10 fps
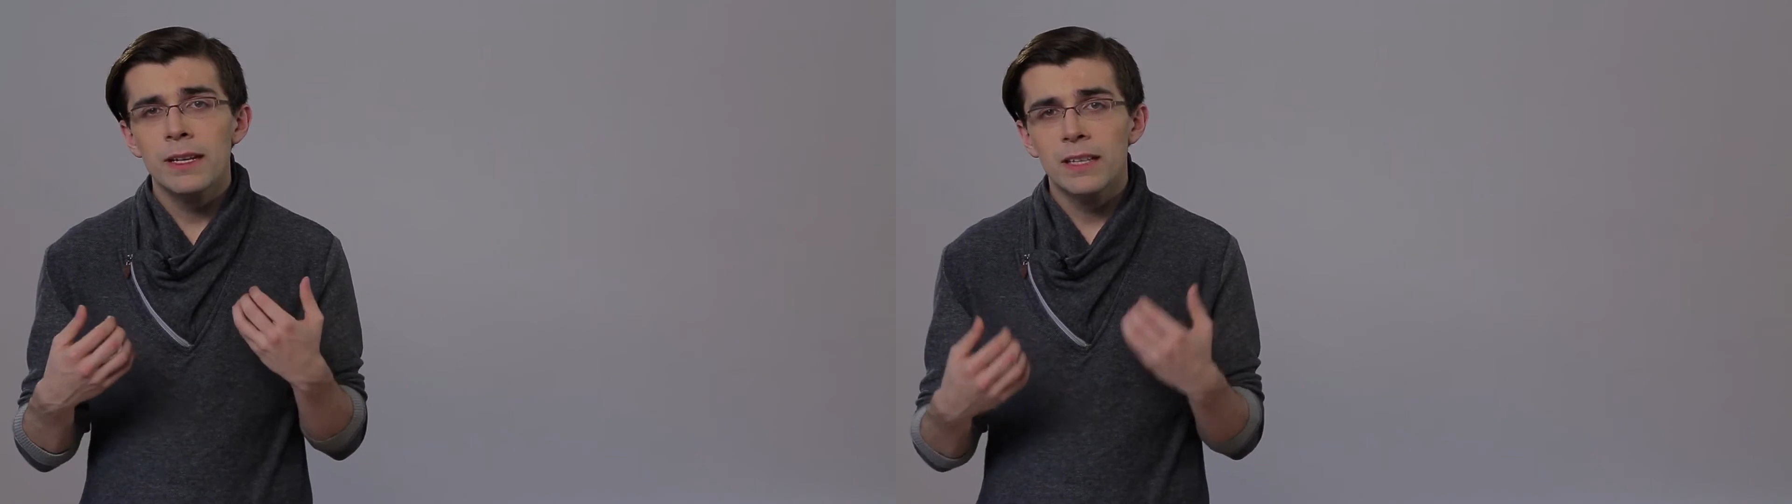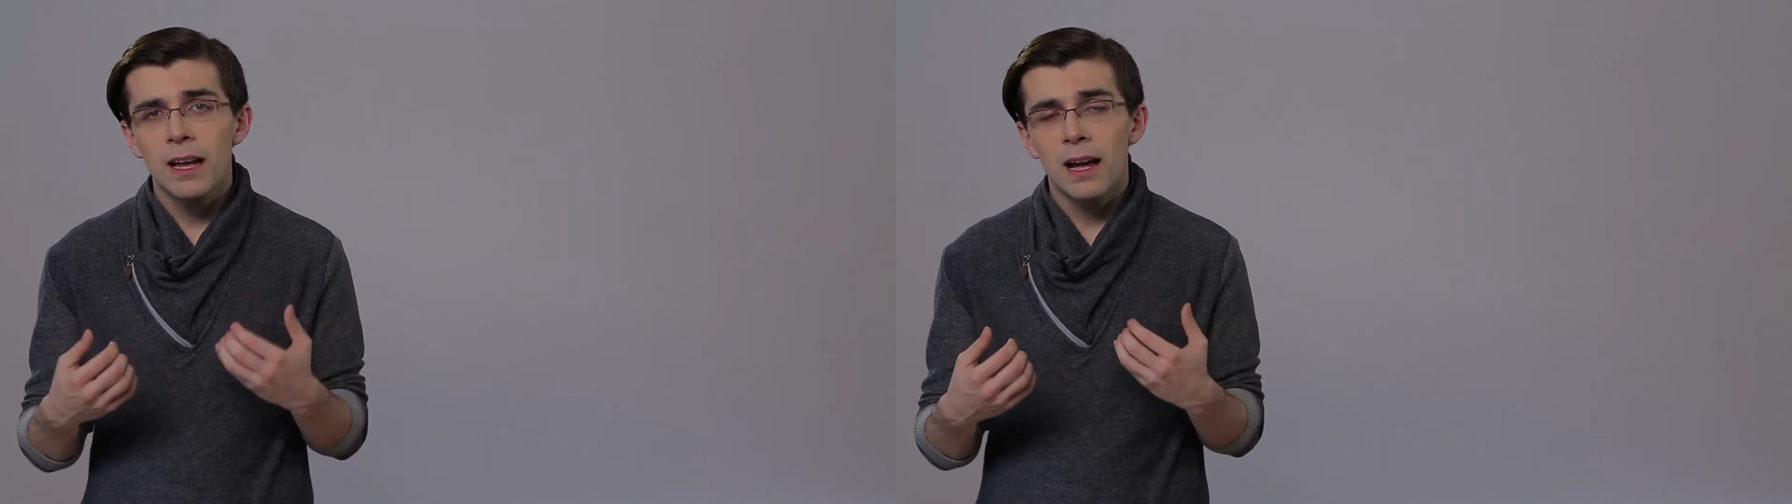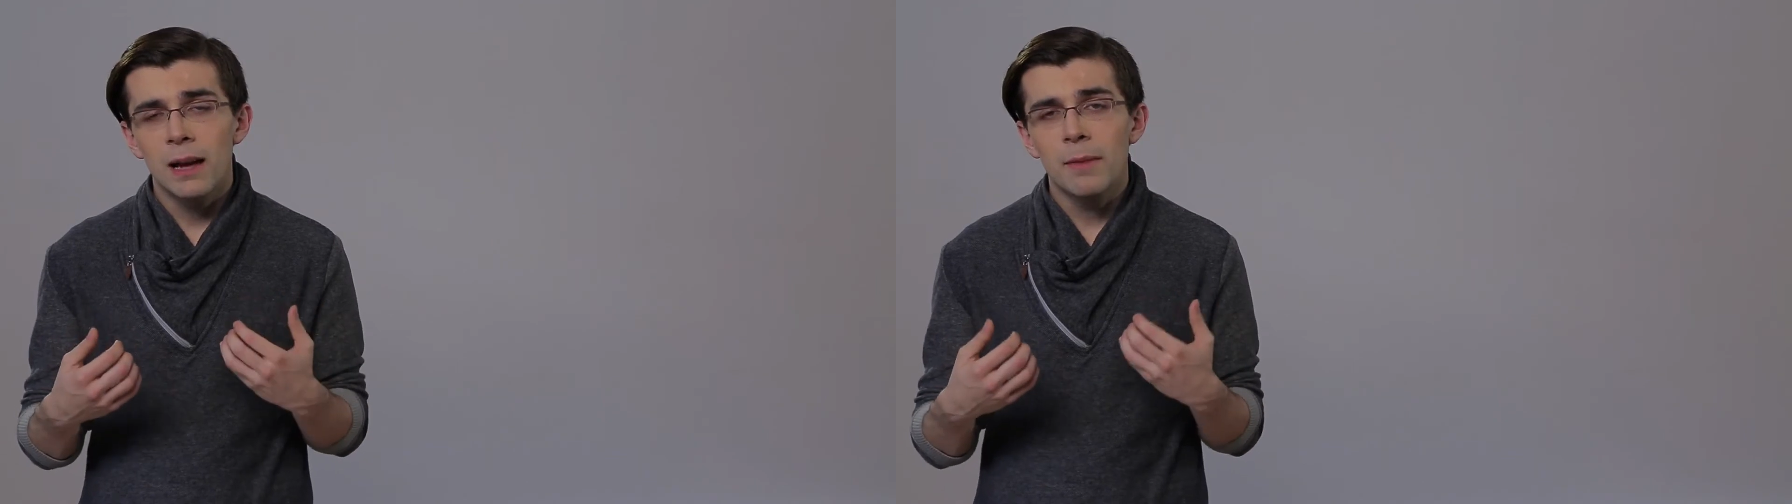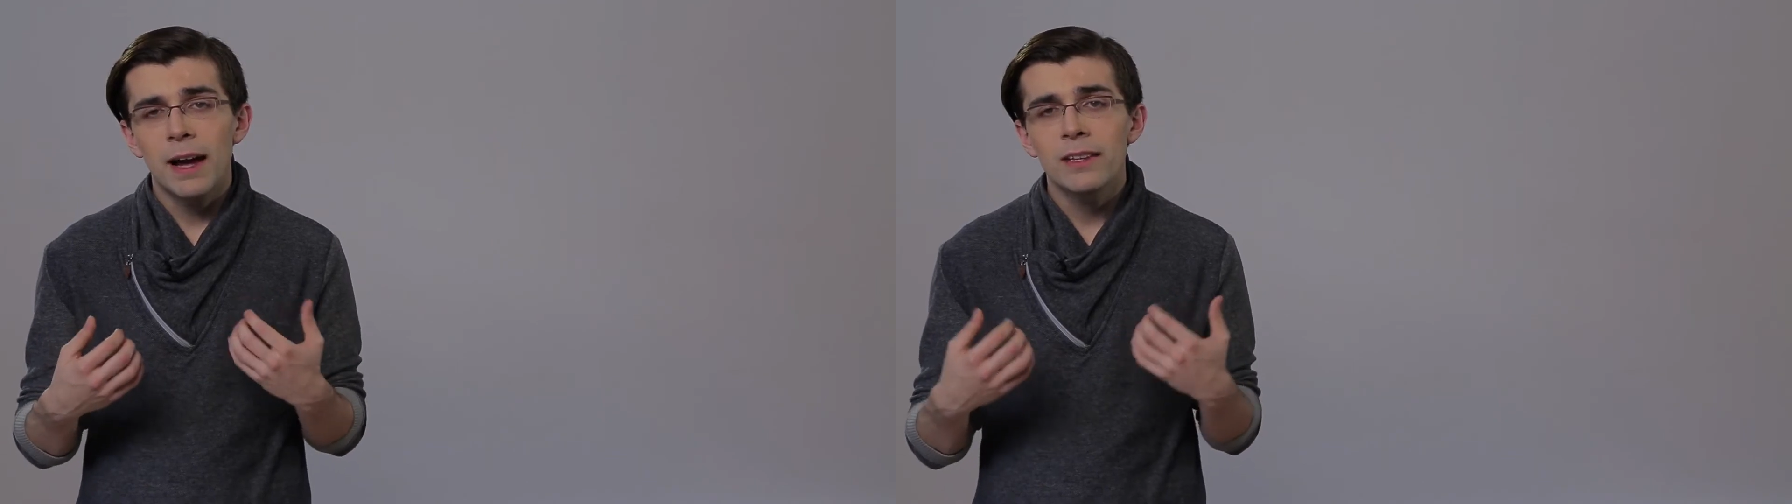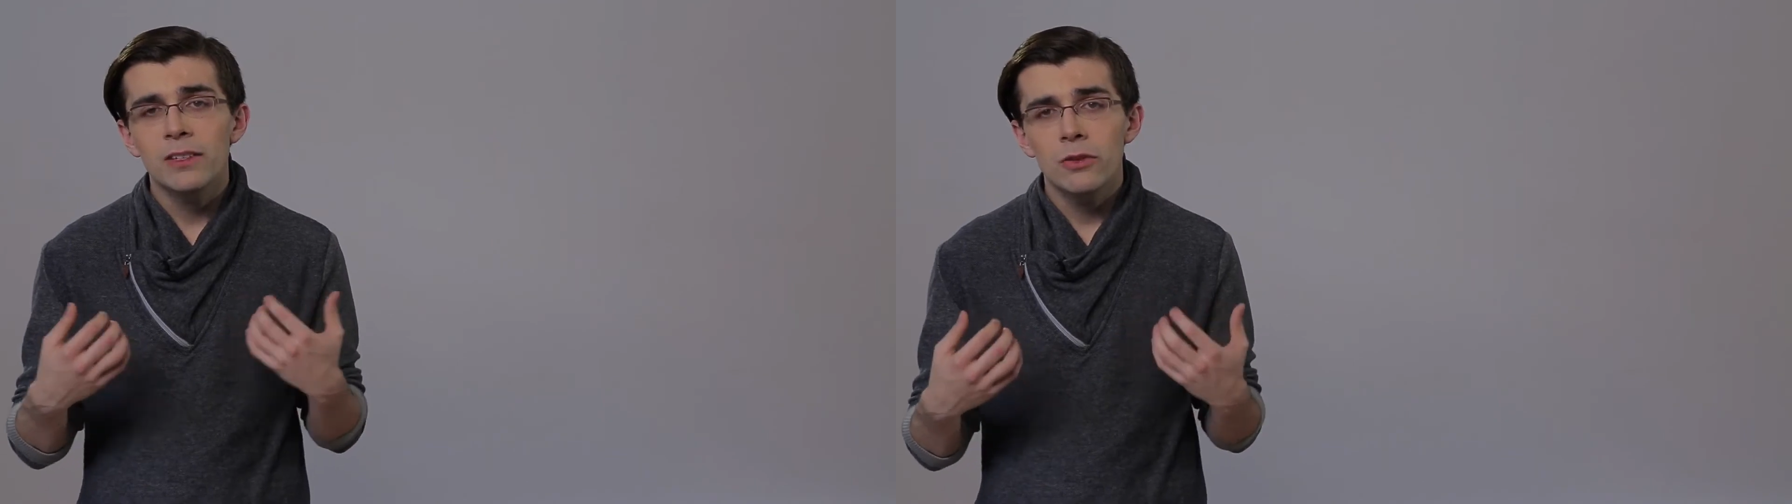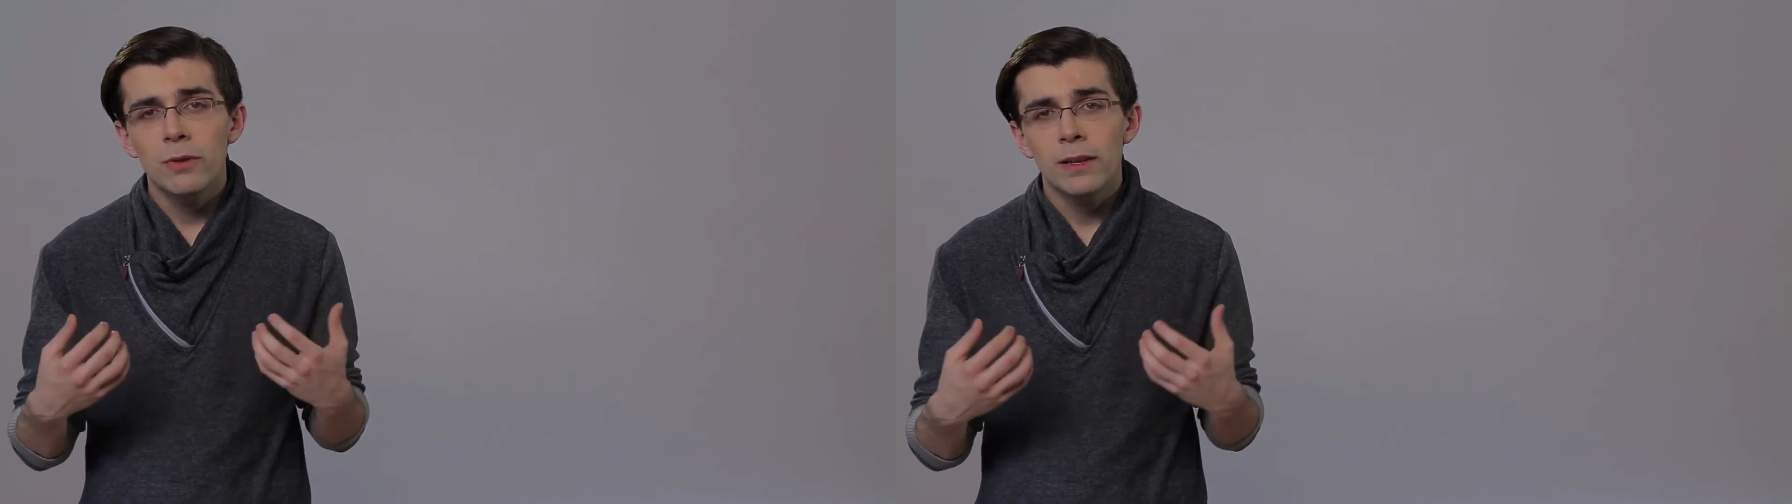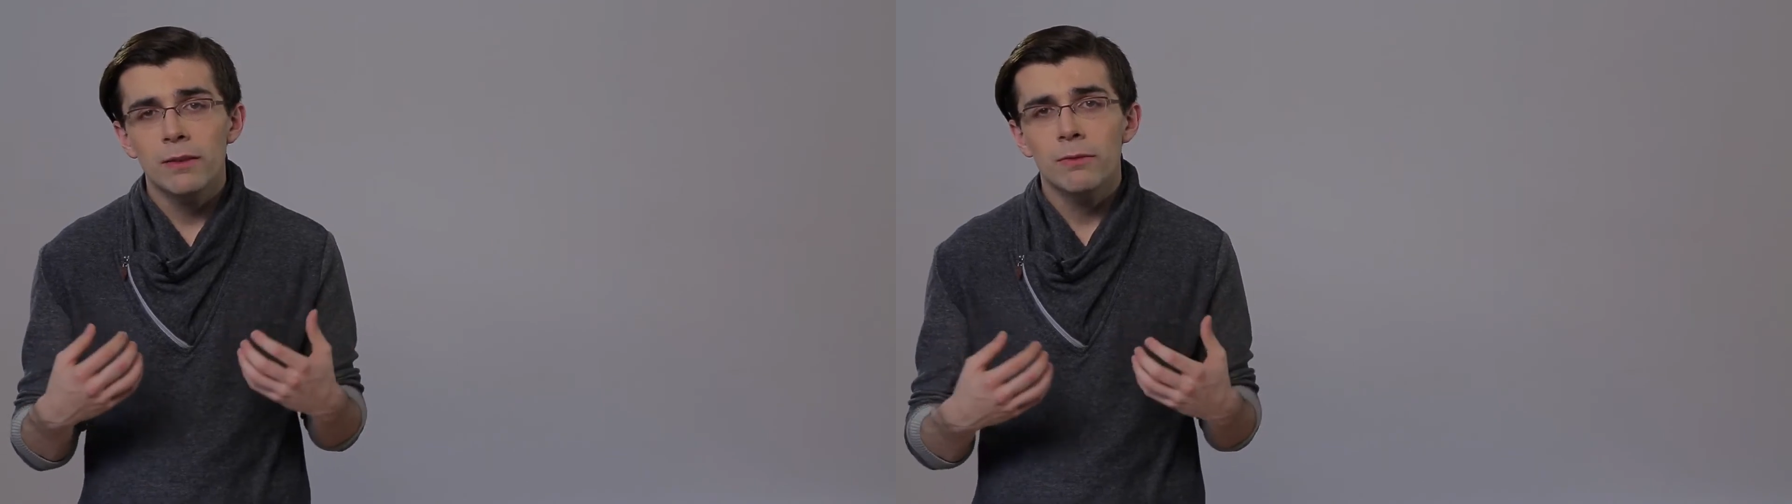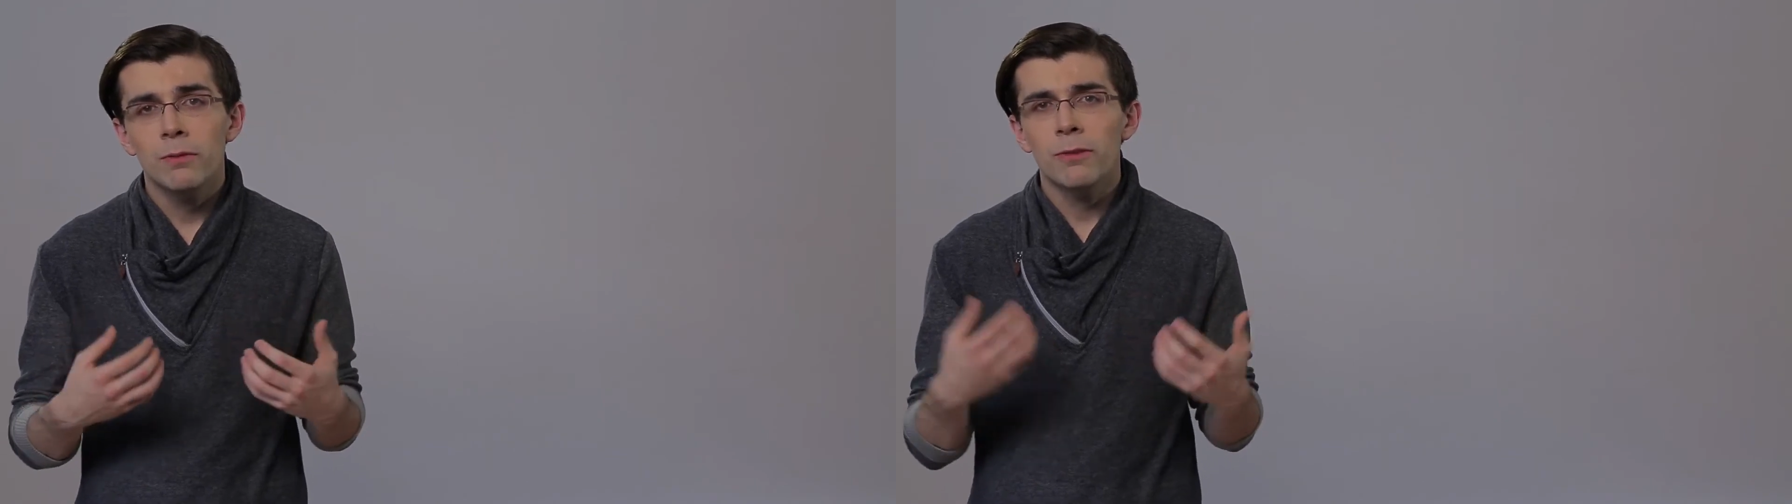time. I do
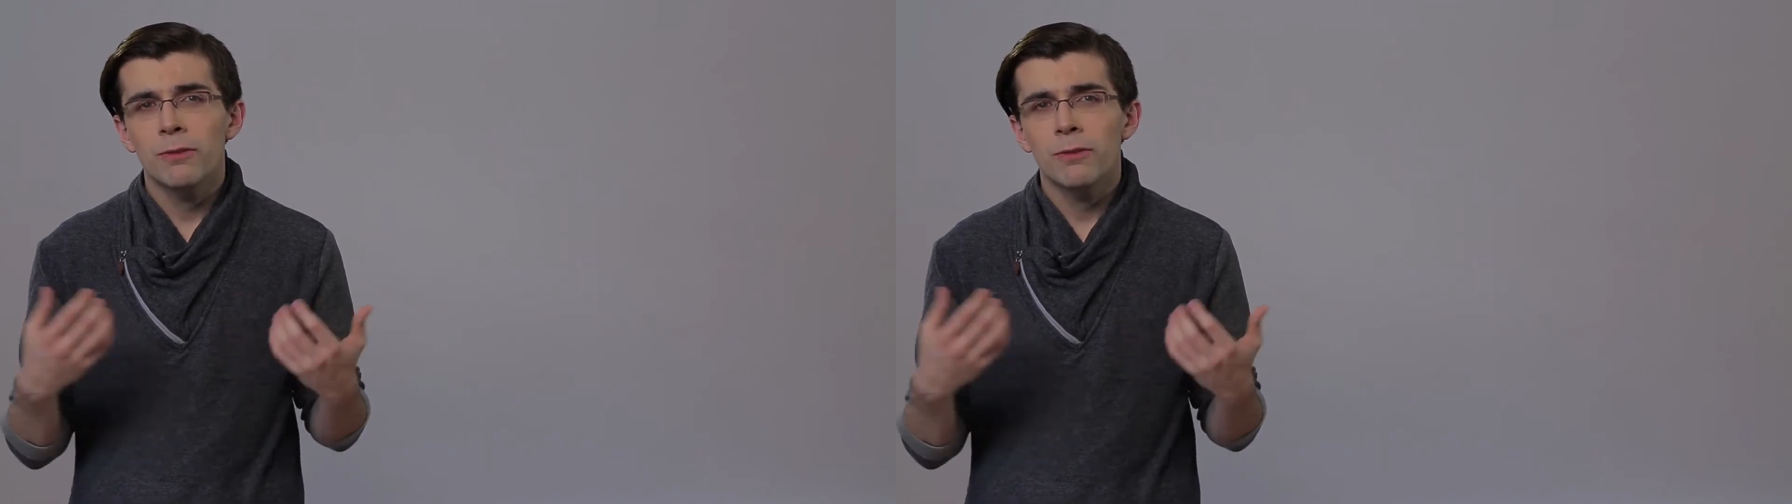it for